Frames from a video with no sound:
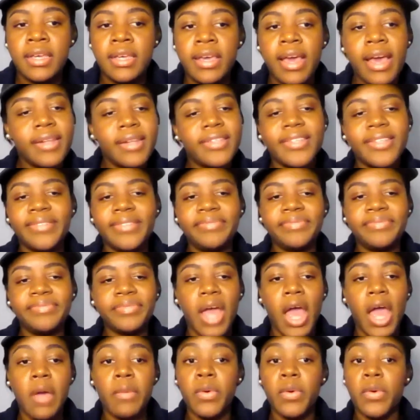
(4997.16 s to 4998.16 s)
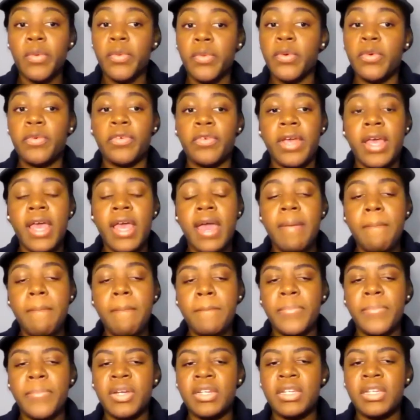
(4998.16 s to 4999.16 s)
Yet I will rue for
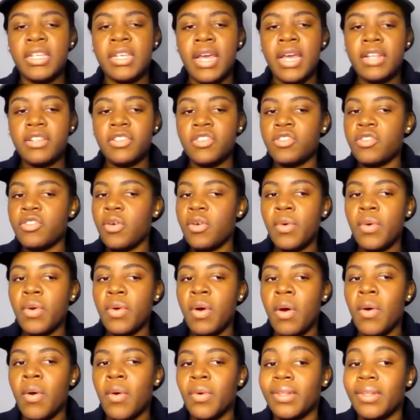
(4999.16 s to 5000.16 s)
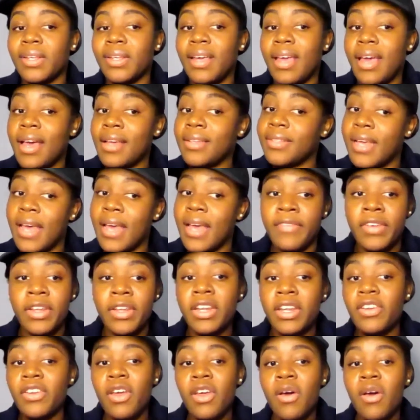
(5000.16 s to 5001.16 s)
him, but yet so coldly as
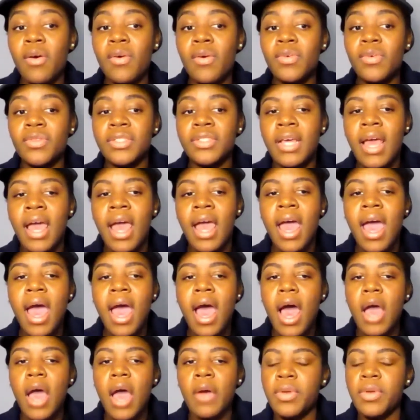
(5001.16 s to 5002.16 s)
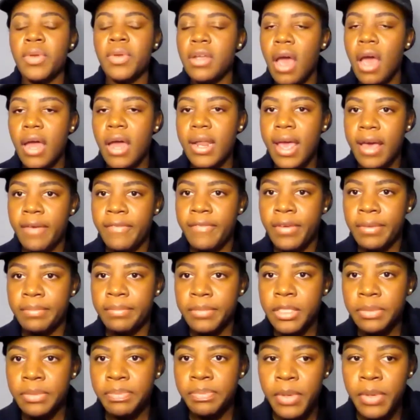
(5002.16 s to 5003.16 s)
heaven it knows, I would not have
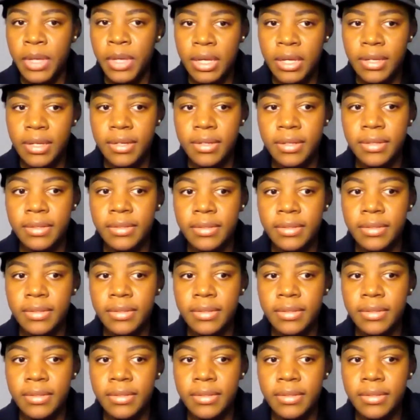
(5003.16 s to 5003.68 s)
him speed.